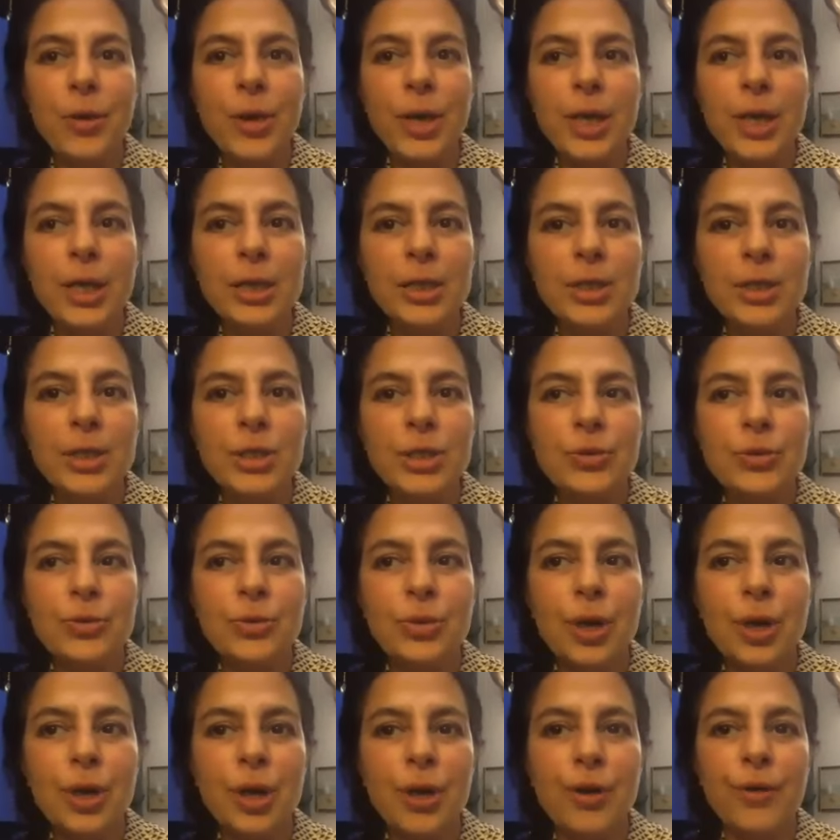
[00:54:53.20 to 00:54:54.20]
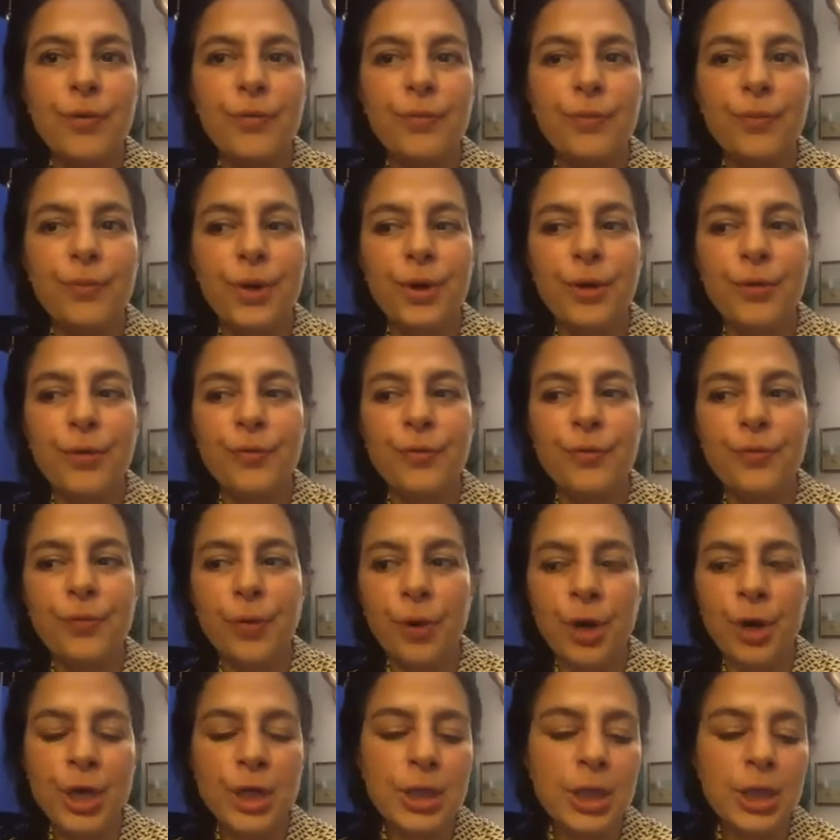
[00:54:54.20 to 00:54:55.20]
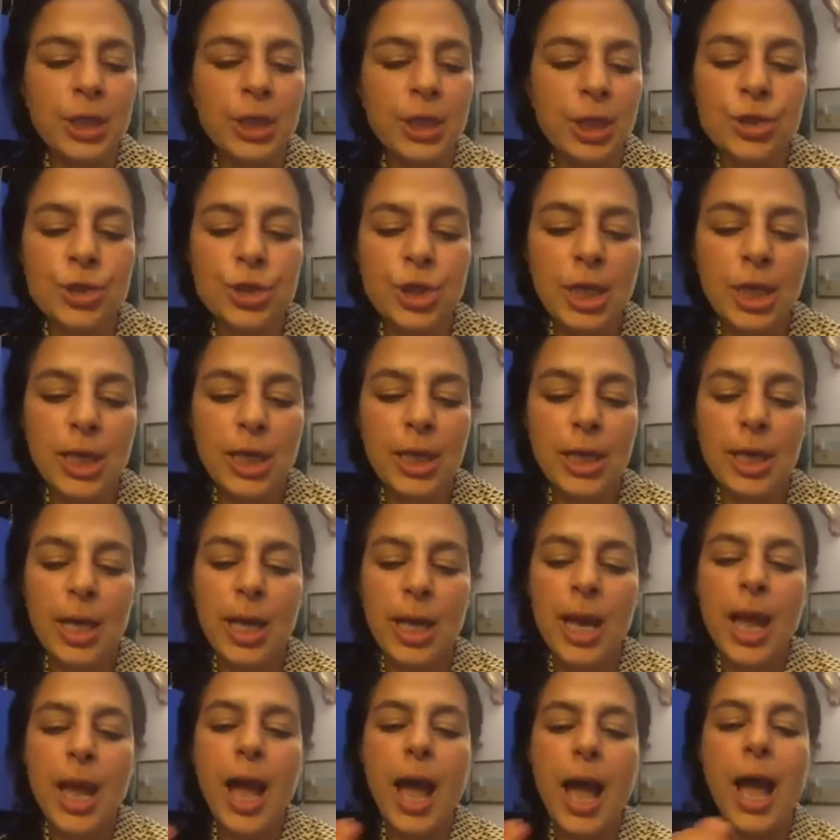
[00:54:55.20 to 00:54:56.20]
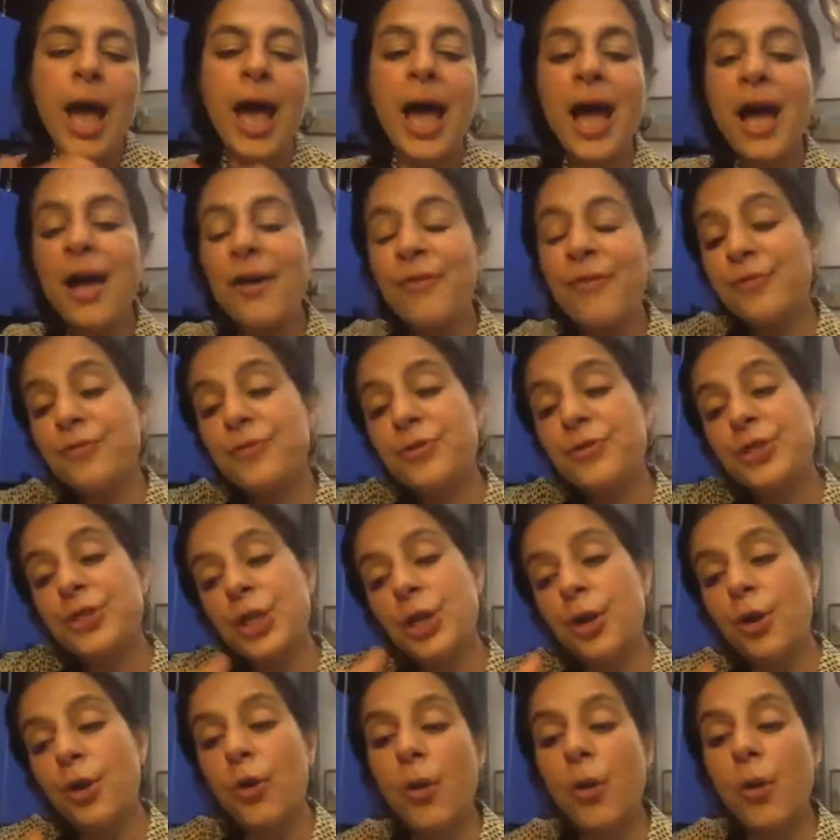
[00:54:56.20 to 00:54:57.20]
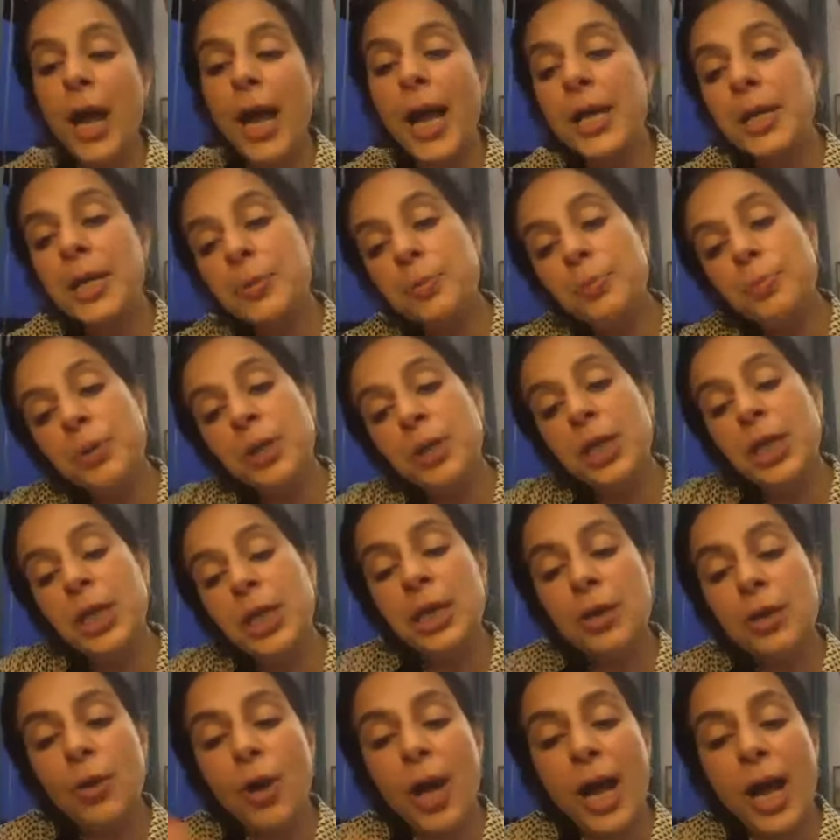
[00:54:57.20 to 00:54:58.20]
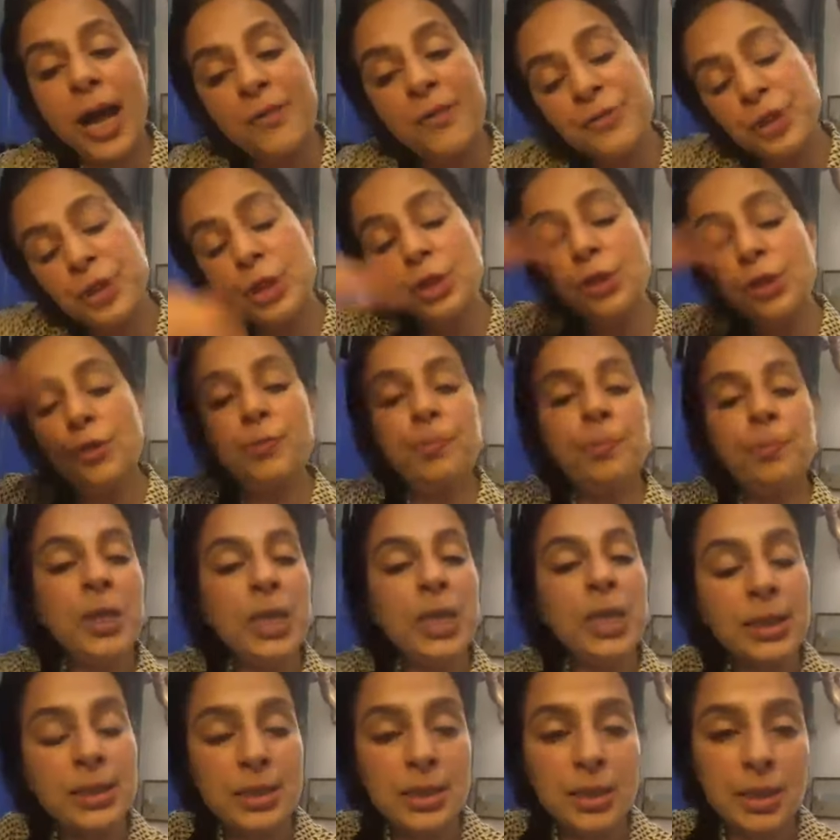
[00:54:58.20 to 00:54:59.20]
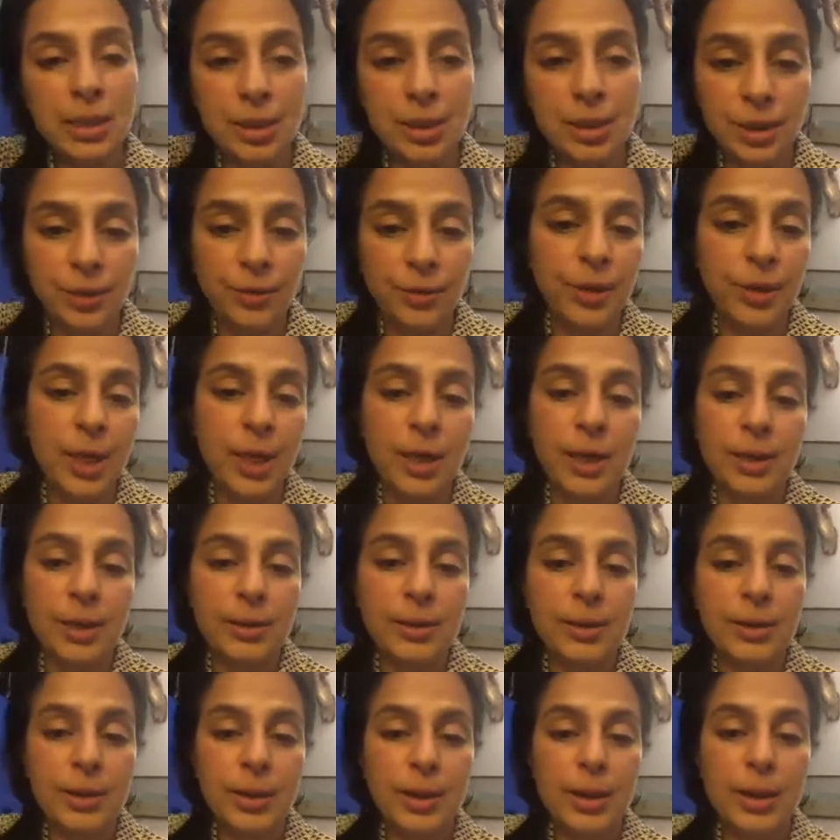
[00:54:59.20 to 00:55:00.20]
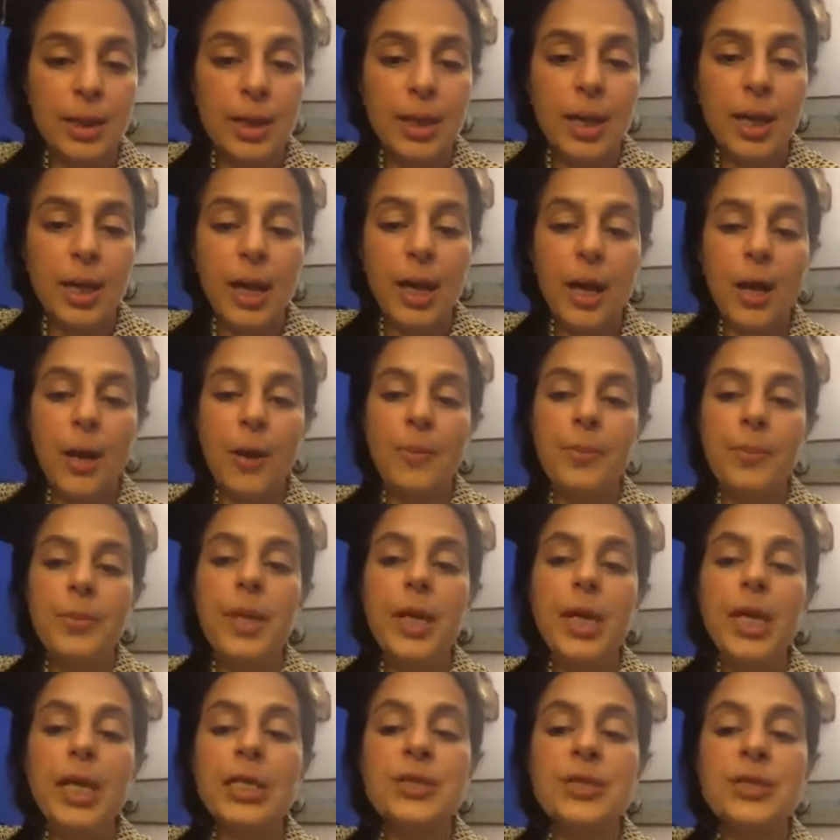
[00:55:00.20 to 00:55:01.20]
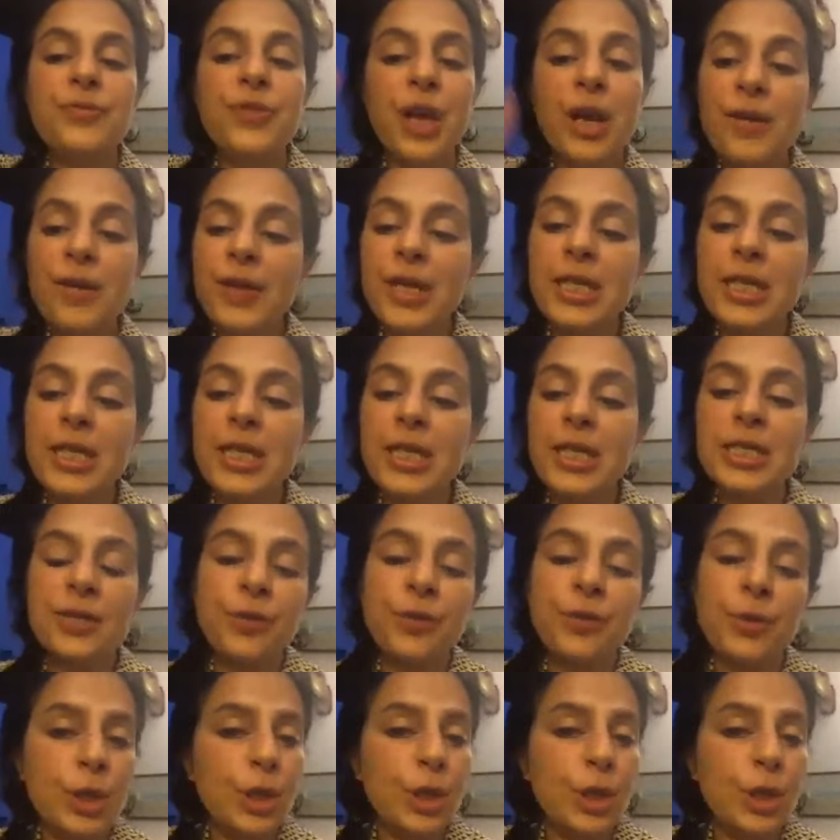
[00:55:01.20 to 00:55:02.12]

and going into a foreign country after or at a peak or after you've peaked a career. It's very, very